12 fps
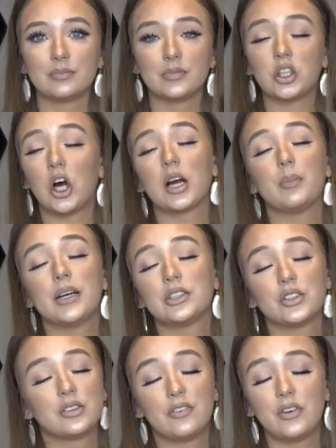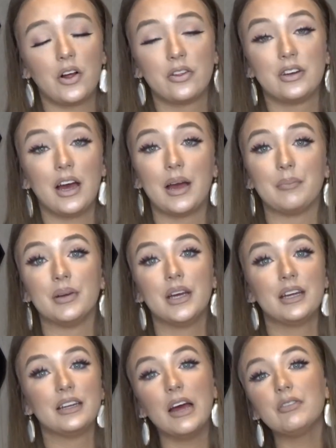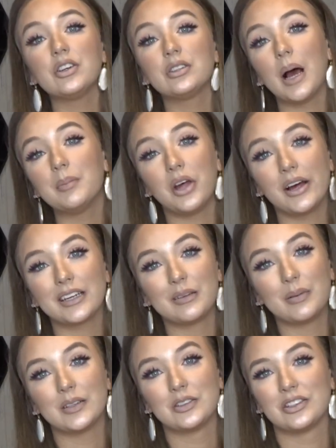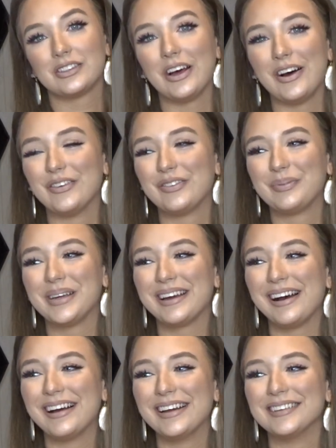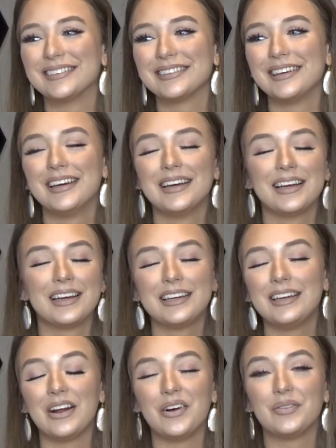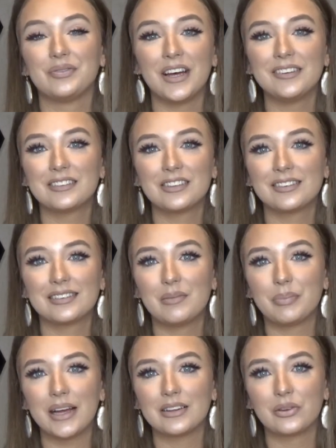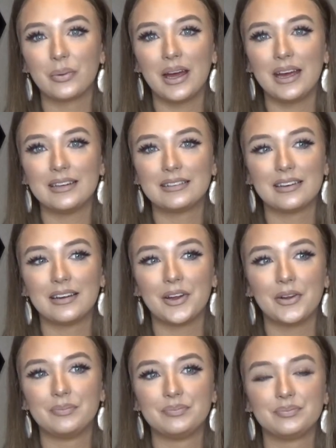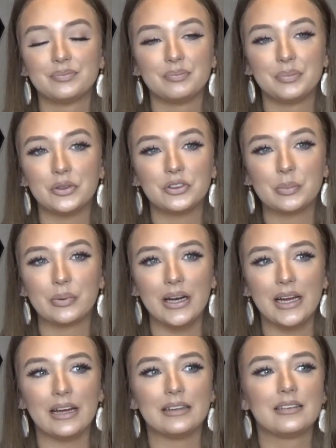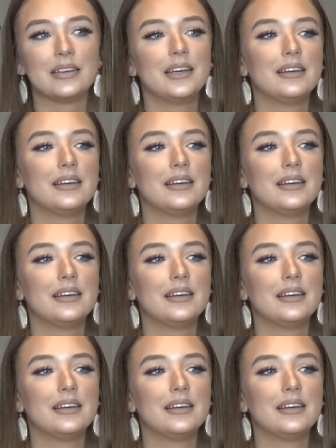Talk about yourself all the time. Never stop talking about yourself, because, you know, that's just the best way to build your brand.